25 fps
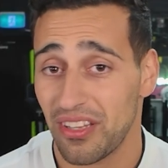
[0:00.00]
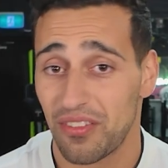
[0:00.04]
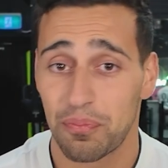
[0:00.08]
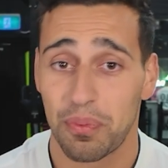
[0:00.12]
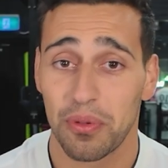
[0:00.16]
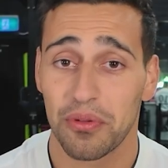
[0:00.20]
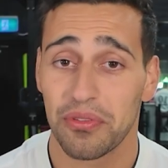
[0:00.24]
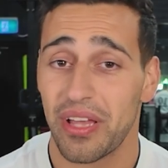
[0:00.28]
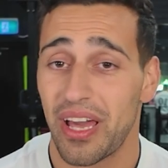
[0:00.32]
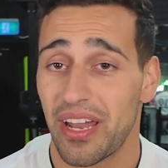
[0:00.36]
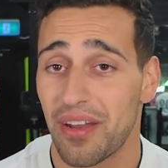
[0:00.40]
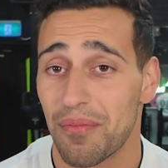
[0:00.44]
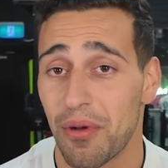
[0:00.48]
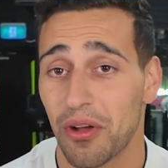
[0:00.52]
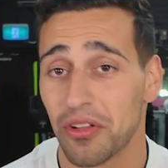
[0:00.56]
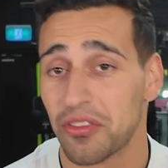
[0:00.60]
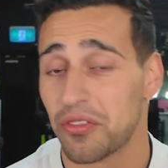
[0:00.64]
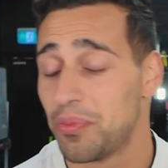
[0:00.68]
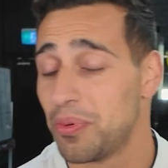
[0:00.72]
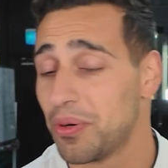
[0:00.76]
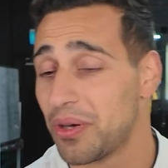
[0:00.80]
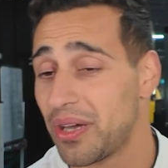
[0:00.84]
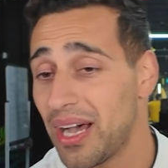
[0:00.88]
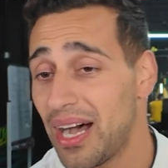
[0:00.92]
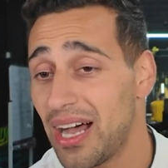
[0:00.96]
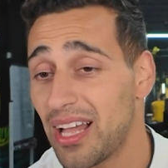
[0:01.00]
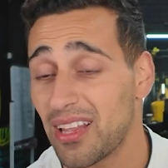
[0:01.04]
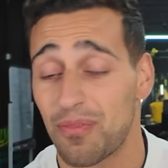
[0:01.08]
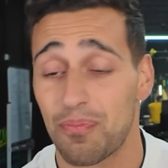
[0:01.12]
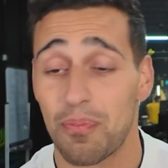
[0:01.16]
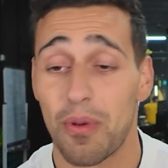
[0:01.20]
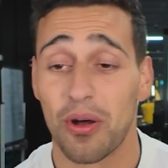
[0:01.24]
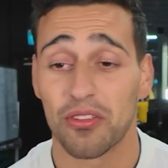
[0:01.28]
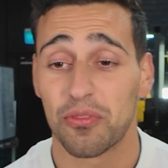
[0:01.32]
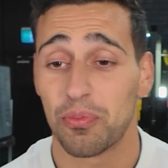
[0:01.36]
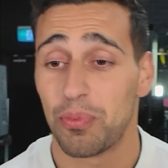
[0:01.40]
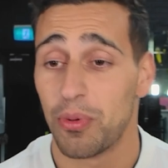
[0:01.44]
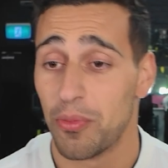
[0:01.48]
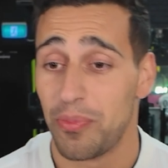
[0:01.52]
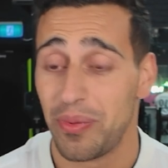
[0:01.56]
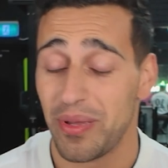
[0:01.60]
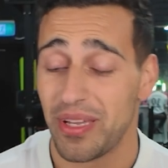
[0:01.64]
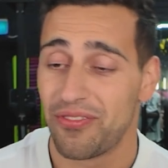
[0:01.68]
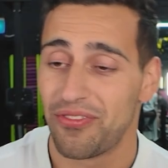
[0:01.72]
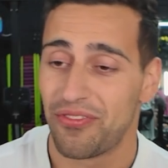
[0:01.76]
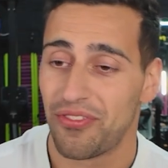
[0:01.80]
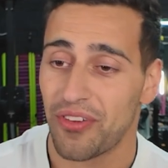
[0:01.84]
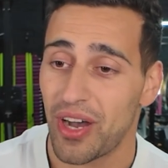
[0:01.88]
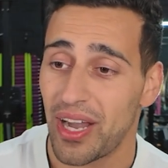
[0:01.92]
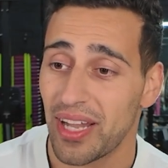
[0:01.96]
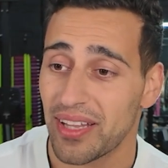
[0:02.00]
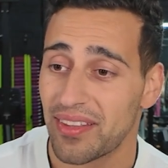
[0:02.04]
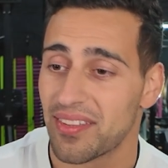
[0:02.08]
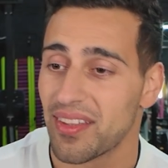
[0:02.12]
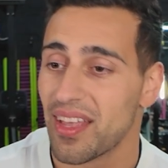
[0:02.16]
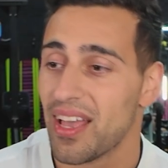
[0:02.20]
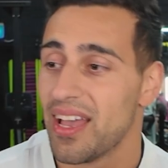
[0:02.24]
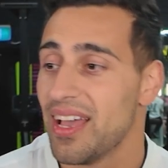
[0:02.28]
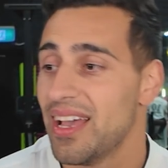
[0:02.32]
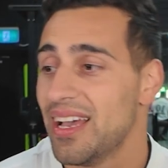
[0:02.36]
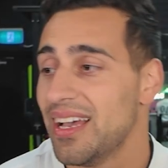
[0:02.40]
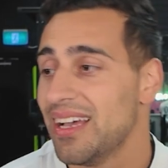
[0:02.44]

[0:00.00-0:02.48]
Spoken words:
He's pulled out of multiple cards, multiple big fights.